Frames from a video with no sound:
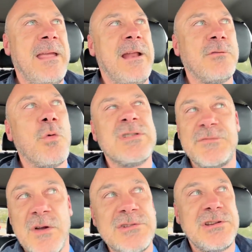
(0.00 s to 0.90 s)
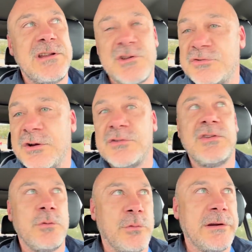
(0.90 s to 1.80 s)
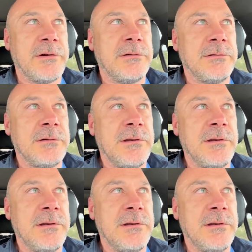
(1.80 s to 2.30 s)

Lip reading: And of course, functioning the trigger to the rear